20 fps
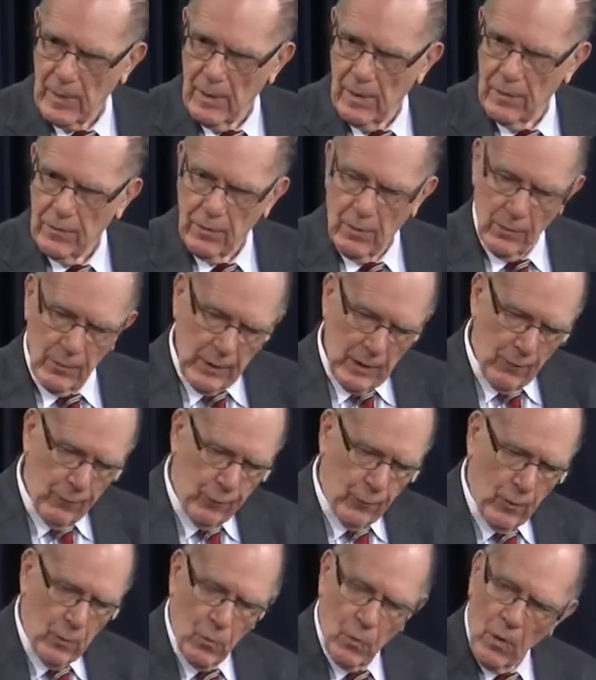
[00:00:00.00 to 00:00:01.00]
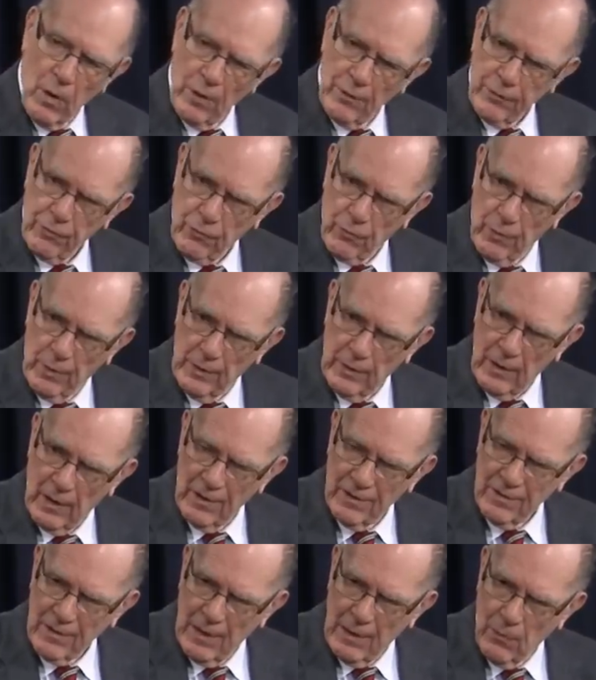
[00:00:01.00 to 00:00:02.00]
So therefore, Wall Street, the
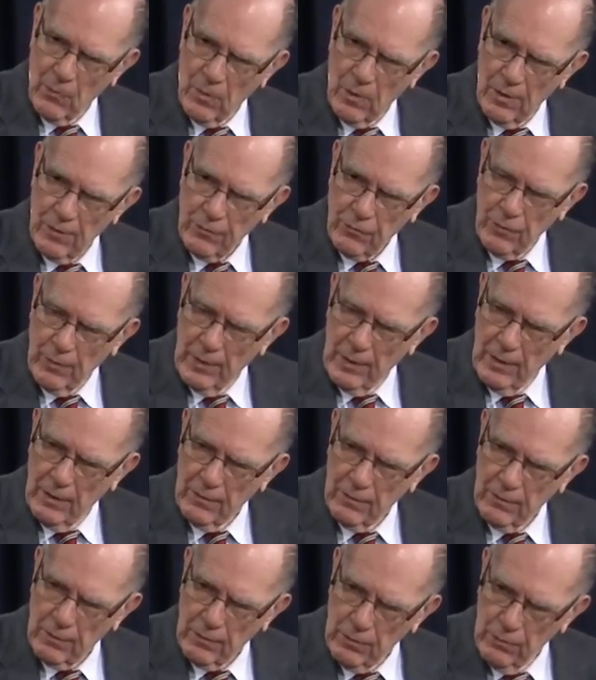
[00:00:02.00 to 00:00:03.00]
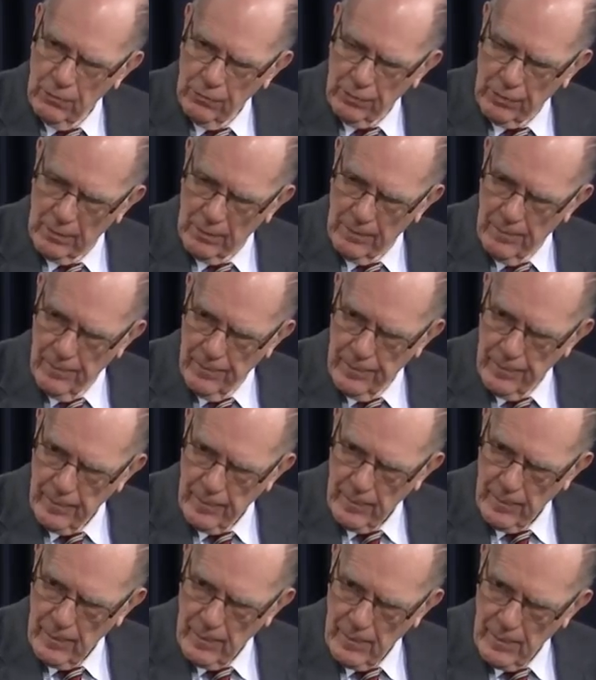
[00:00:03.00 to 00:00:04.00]
entire Wall Street institution,
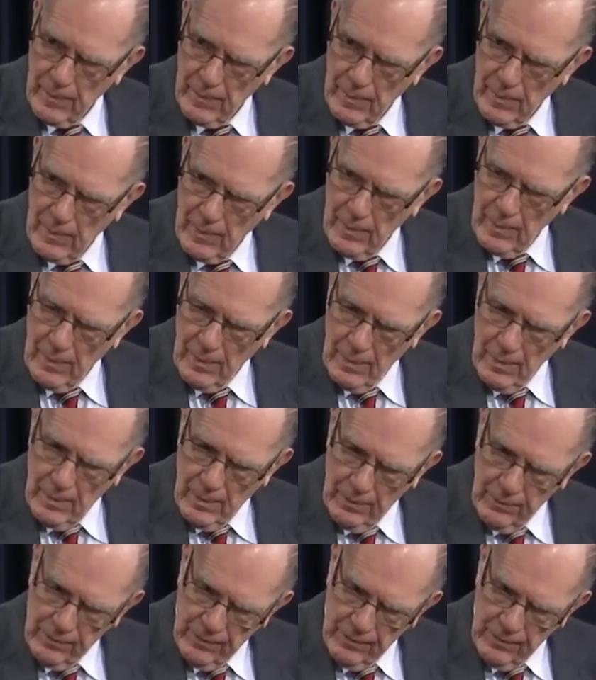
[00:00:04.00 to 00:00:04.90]
is